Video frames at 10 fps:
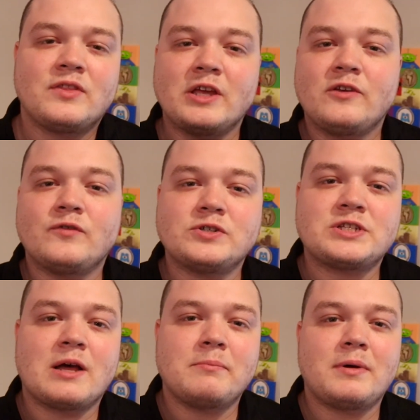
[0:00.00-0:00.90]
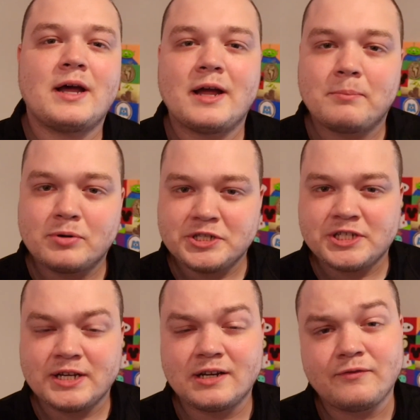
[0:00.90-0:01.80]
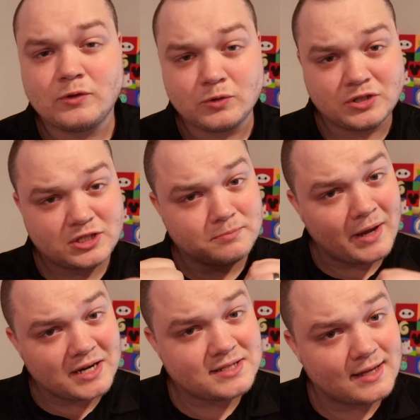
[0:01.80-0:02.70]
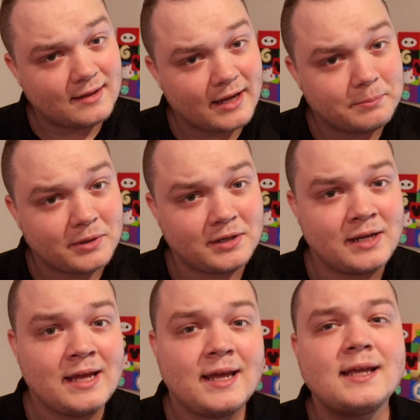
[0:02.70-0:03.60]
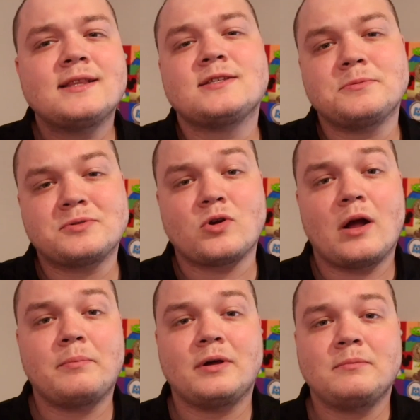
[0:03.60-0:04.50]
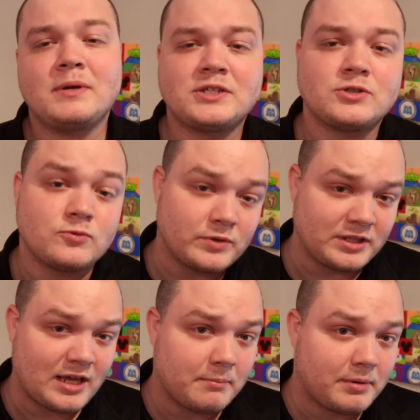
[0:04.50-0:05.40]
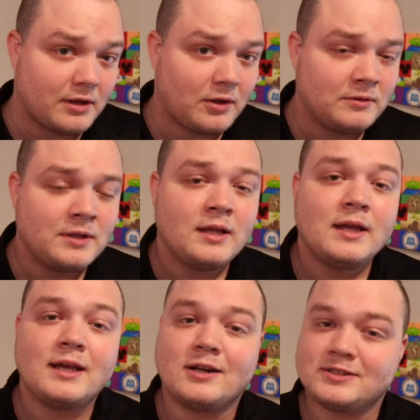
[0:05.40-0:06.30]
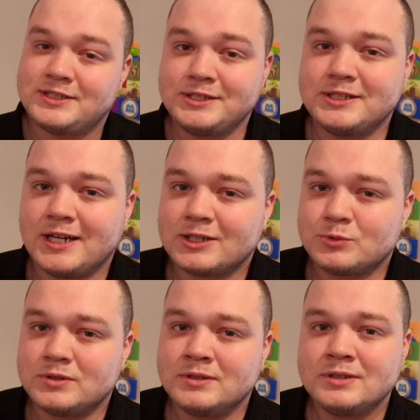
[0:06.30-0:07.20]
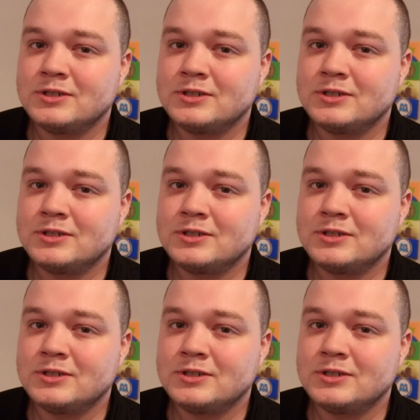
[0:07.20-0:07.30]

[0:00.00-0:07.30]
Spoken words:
Thank you for stopping by. I appreciate it if you'd smash that like button, hit the subscribe button, make sure to ring that bell, and I'll see you in the next one.